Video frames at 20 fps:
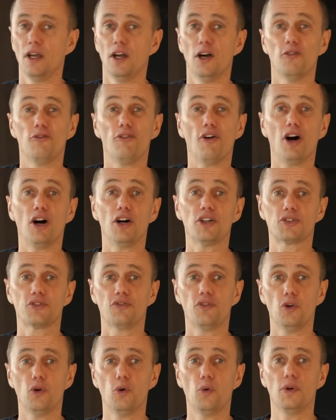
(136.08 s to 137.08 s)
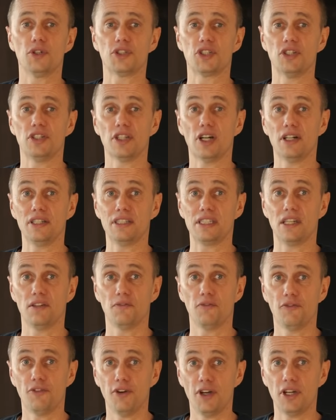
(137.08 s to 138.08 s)
Fast forward to
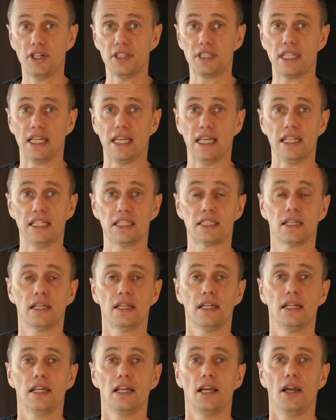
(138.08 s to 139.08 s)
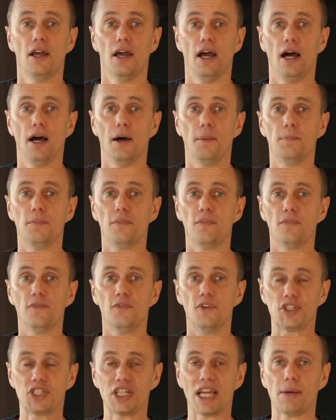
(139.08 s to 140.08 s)
1930s,
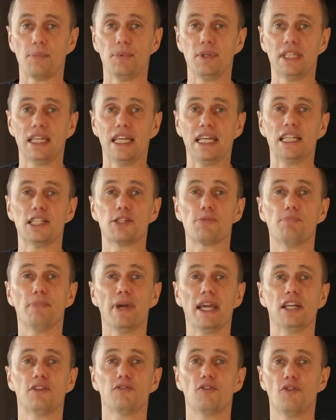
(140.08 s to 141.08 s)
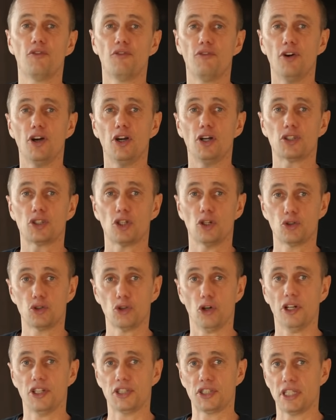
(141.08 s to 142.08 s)
the Japanese made the first
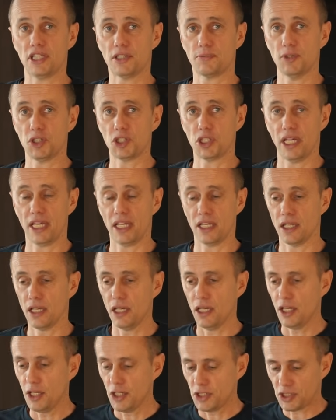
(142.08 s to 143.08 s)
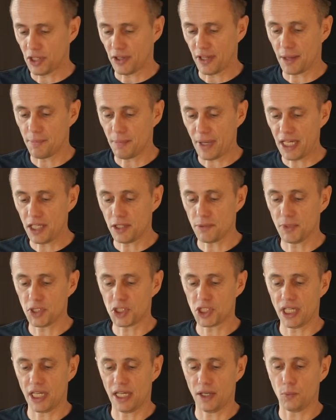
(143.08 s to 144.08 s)
electrolysis machine. So they made a
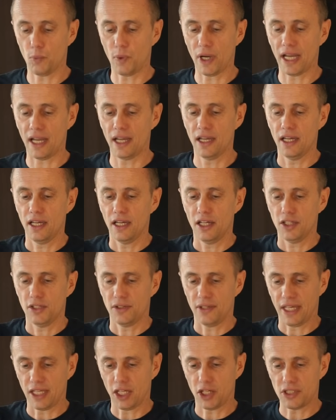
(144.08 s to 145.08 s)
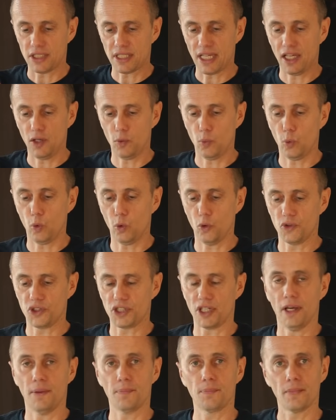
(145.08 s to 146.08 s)
machine where they could take
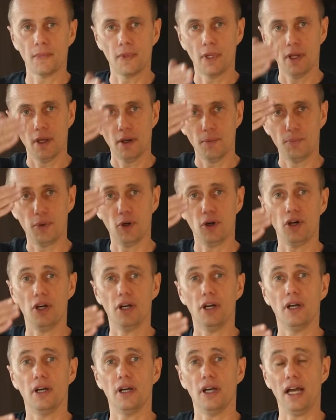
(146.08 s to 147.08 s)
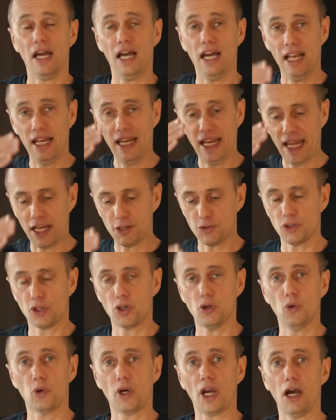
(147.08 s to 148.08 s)
water, put an
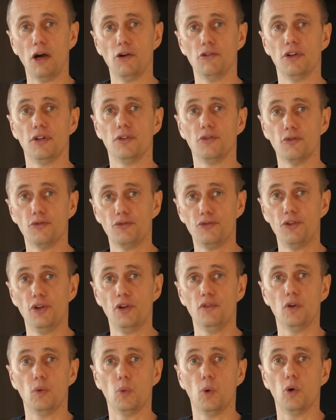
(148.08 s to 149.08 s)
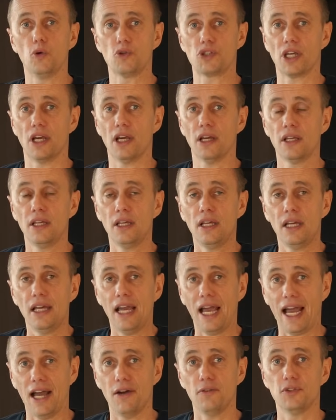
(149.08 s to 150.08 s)
electrical current through the water,
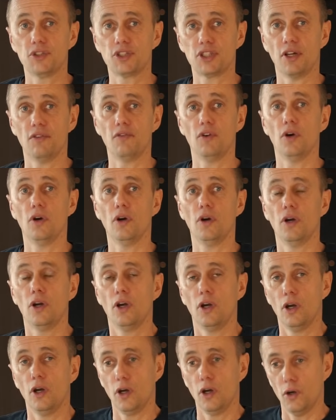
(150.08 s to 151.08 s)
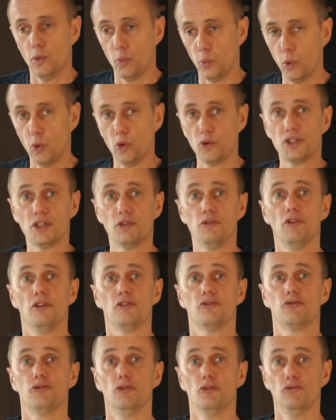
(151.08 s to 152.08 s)
and so the water
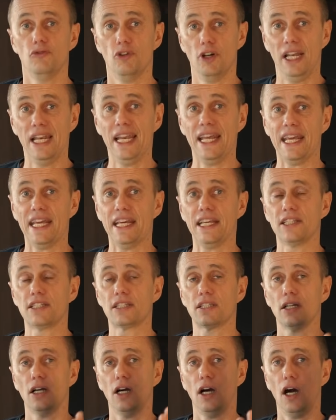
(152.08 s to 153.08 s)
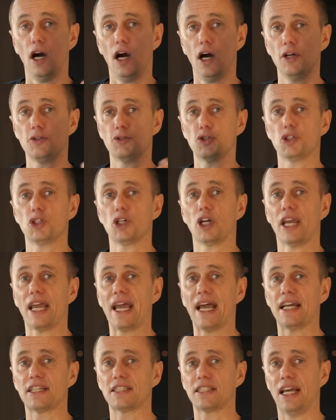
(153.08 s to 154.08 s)
would release hydrogen
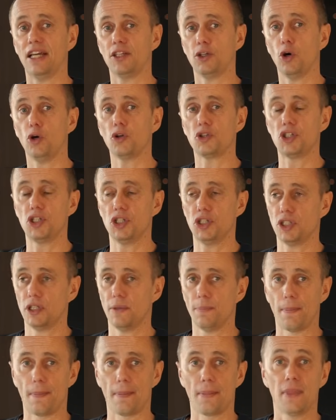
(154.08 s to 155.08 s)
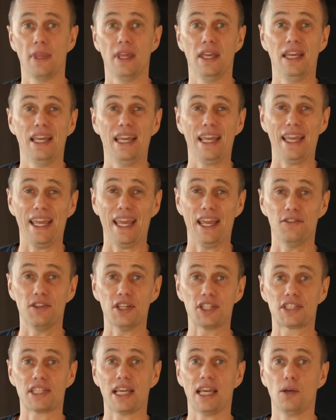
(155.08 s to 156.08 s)
gas and oxygen. In
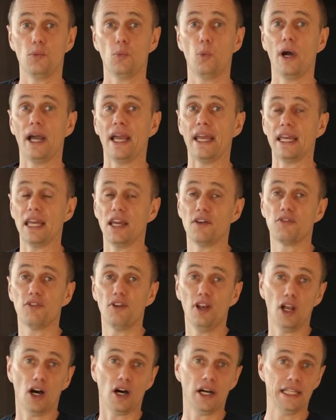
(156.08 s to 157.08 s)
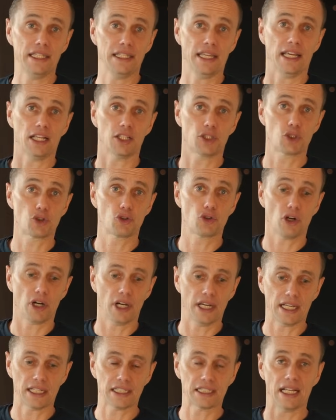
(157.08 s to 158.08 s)
the same way, if lightning
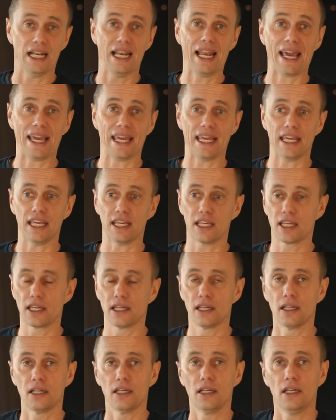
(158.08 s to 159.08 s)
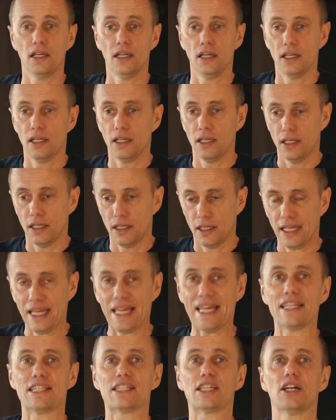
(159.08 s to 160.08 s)
strikes a lake,
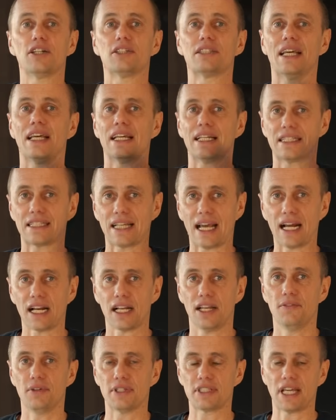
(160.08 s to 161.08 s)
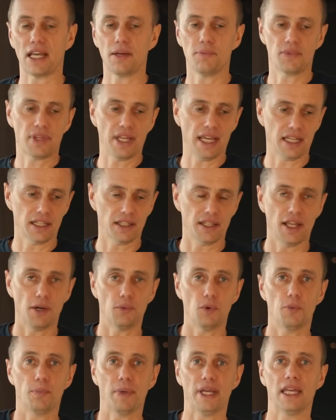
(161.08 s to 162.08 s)
it does exactly the same thing. There
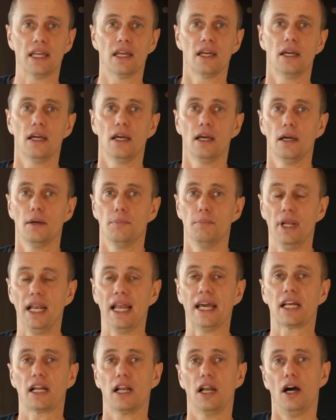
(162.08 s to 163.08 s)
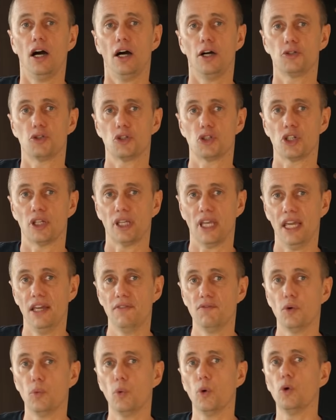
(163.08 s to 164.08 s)
will be molecular hydrogen
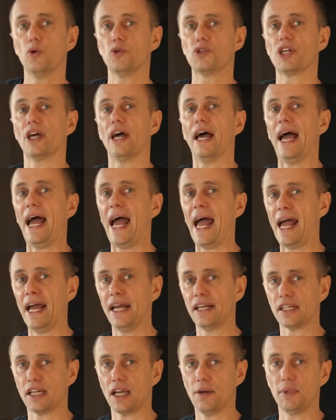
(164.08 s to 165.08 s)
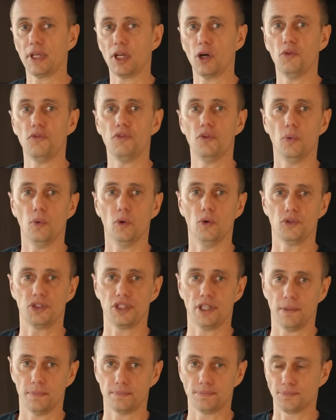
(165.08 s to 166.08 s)
in the water and coming off the
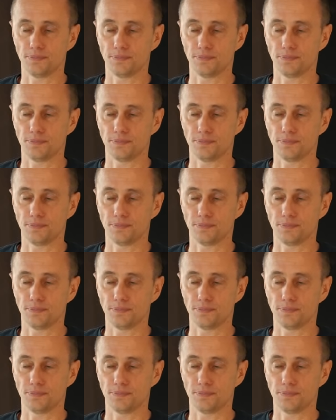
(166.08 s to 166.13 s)
water.